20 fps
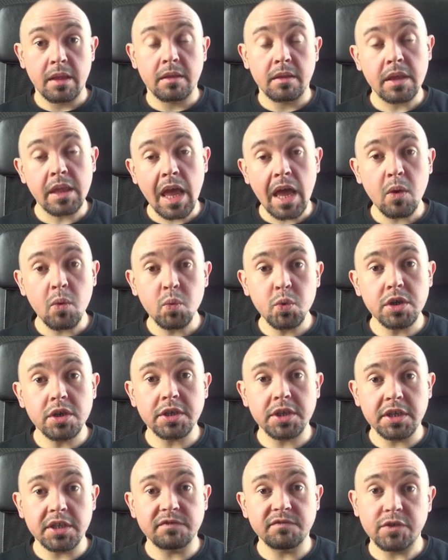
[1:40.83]
Now we are
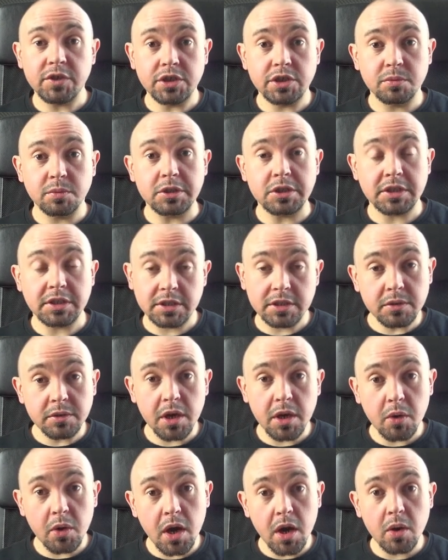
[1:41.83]
in Visual
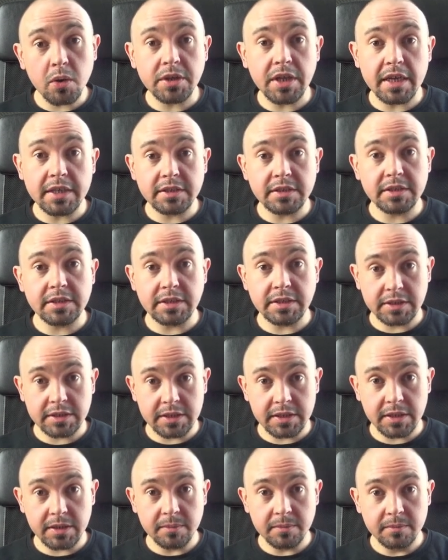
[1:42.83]
Studio Code. As you can
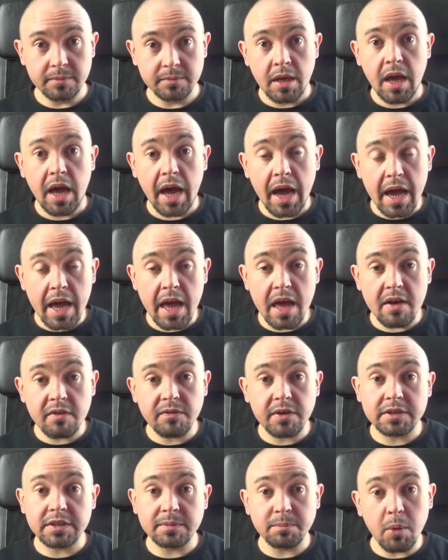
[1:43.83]
see, I have
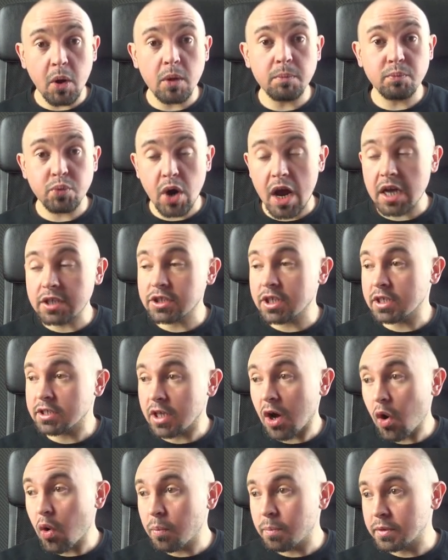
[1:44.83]
a small project
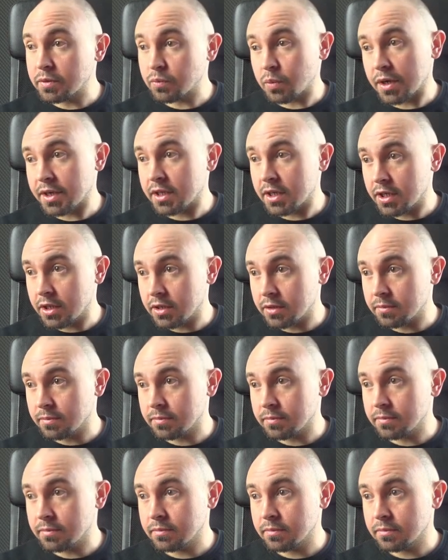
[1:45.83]
open right here.
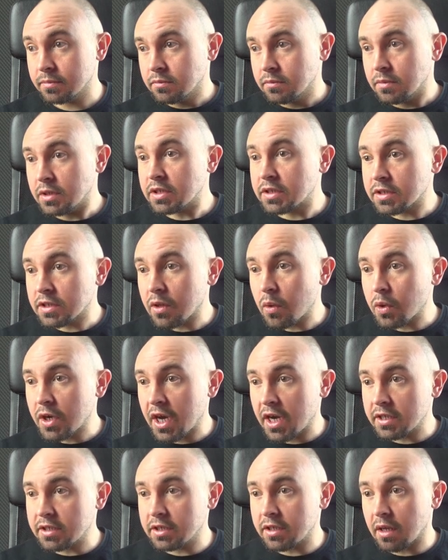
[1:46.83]
It's
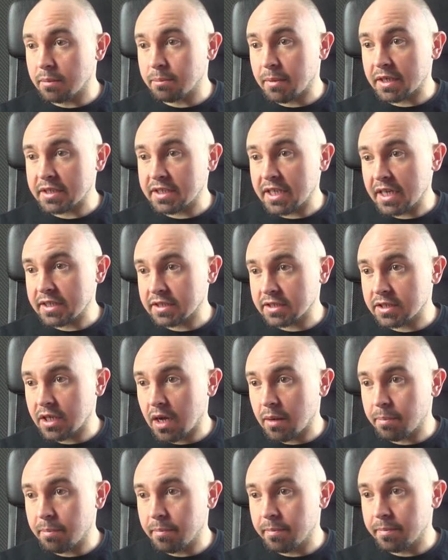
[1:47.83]
located on my
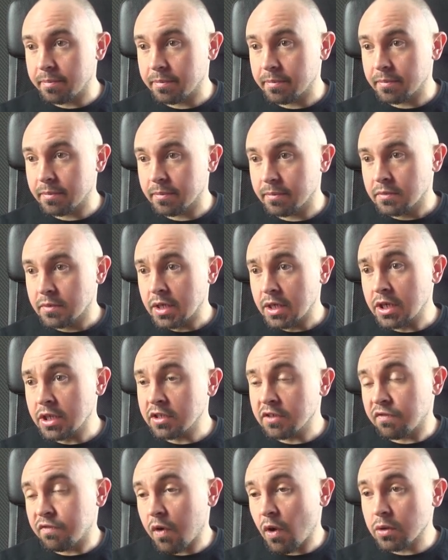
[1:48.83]
desktop in
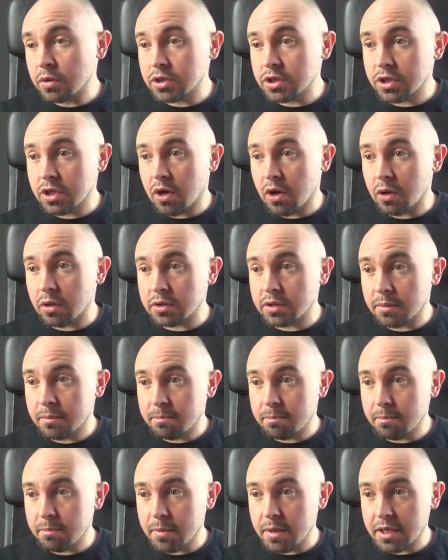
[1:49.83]
a folder called
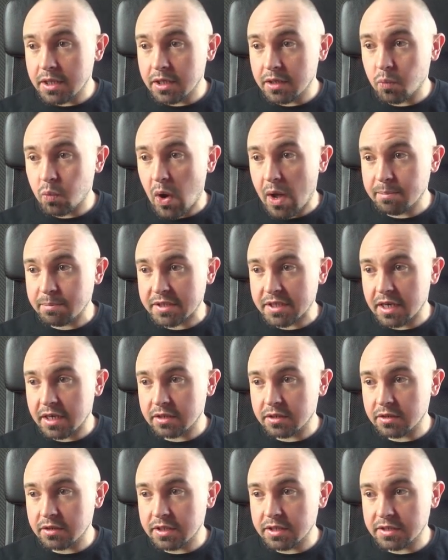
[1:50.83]
mini
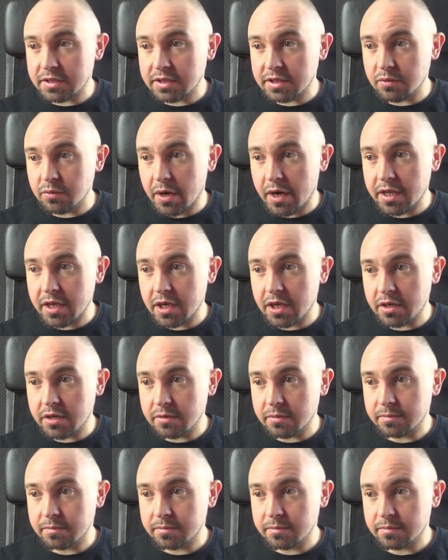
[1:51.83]
website, you can see right here.